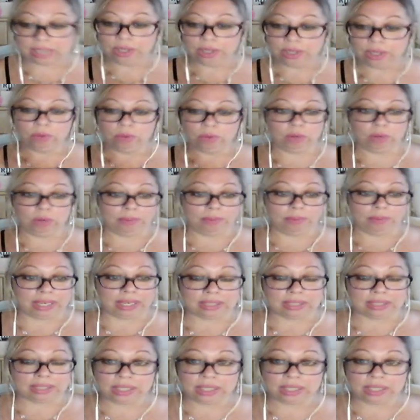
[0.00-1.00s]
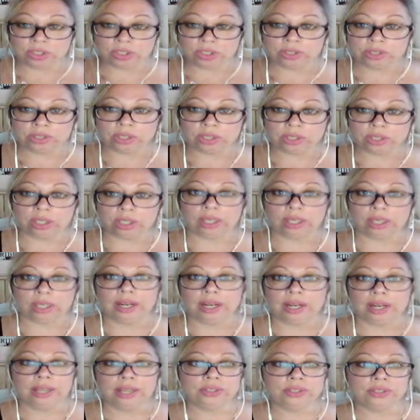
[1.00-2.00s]
where my intentions are
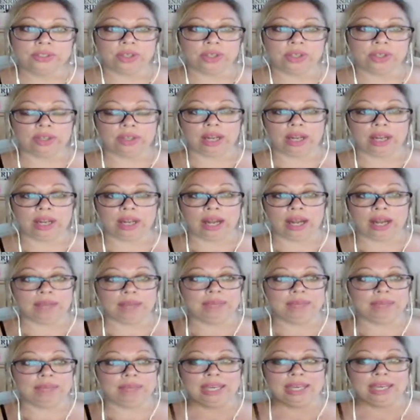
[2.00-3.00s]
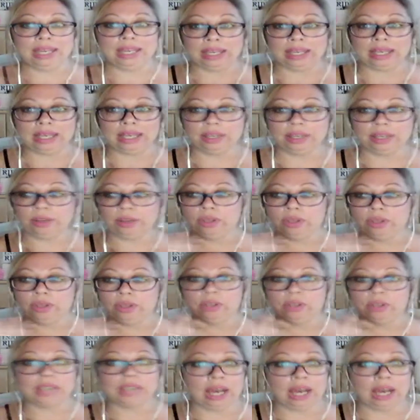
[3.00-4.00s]
so that i'm hitting those
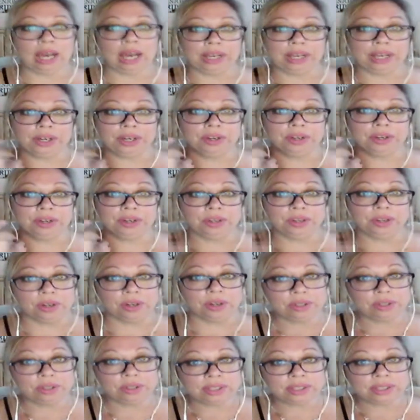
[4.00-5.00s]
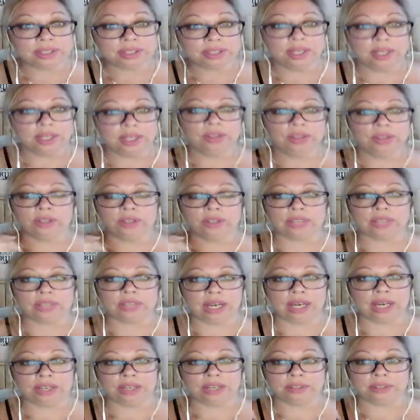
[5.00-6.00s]
higher notes those
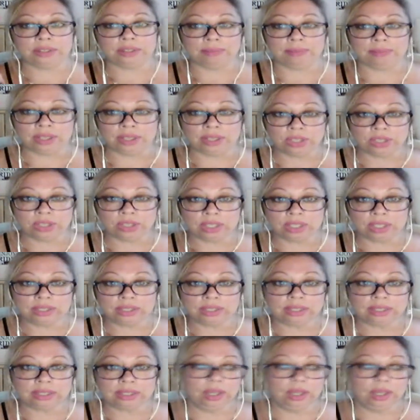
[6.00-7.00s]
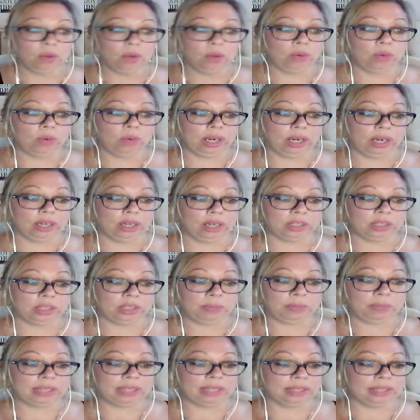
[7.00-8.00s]
higher dimensions where
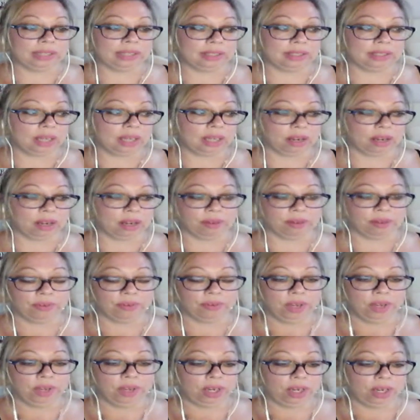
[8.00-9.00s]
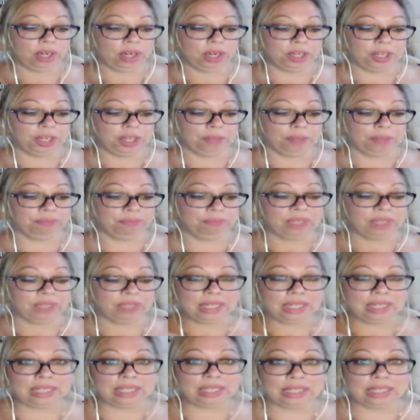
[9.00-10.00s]
spaces of um,
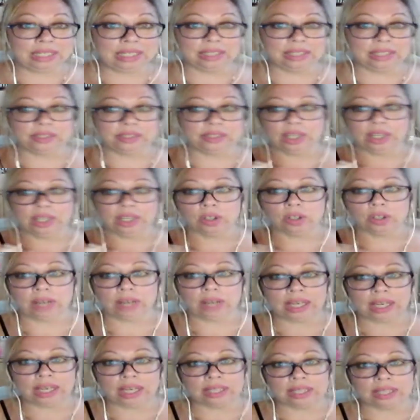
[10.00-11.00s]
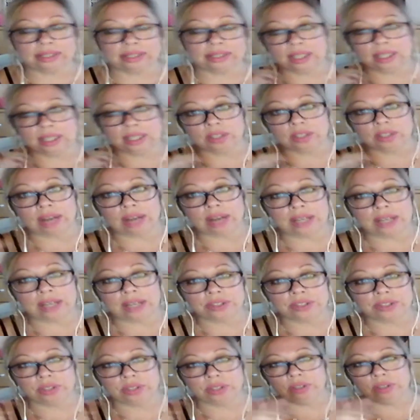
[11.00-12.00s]
ease and grace and
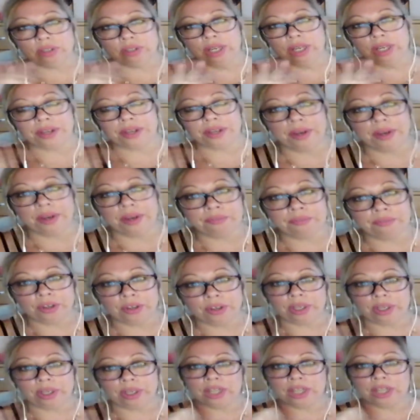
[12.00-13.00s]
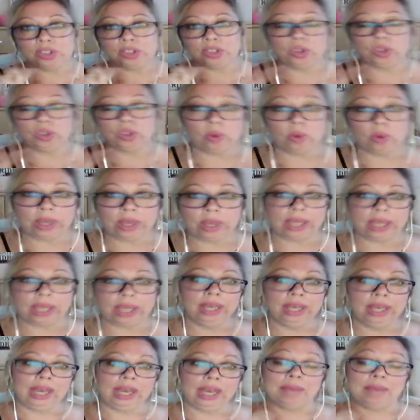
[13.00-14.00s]
gratitude and comfort and joy
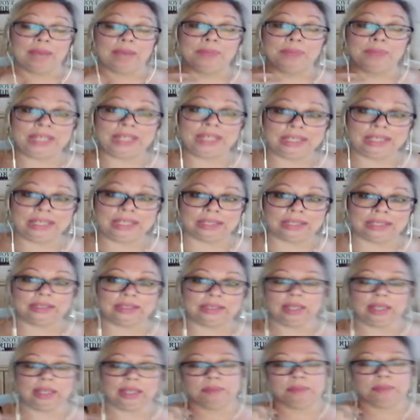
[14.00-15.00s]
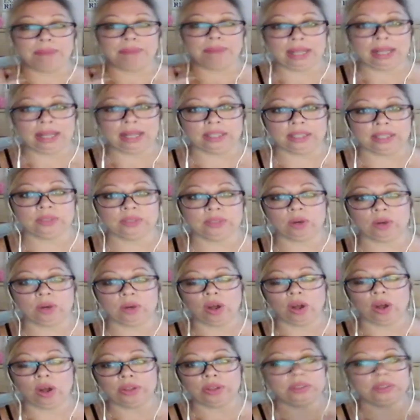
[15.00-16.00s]
and peace and balance, where all
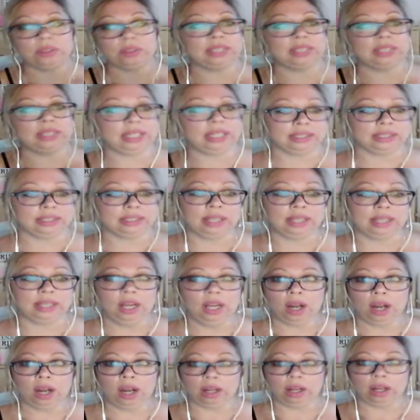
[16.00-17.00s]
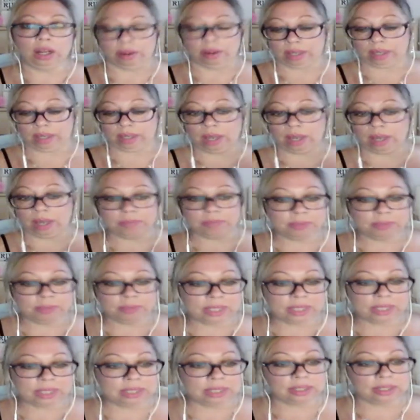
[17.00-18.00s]
those things uh, come to me
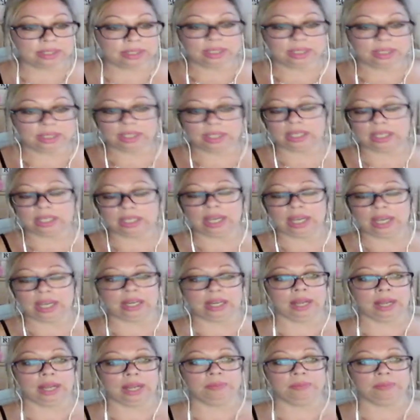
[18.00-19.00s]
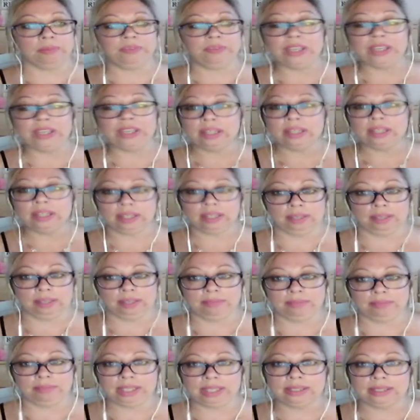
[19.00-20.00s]
easily and I'm feeling them
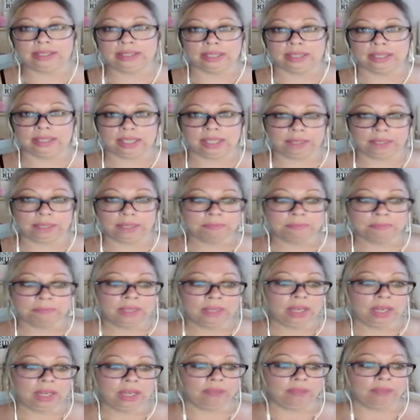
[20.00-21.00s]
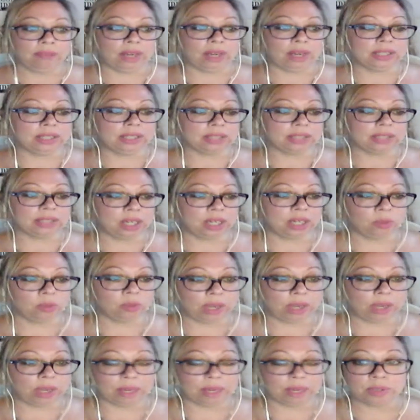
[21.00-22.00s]
easily. If I decide to wake
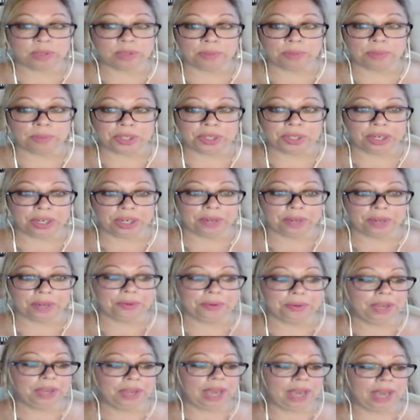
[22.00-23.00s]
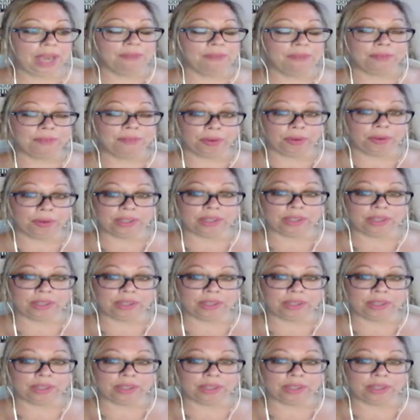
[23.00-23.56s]
up tomorrow and focus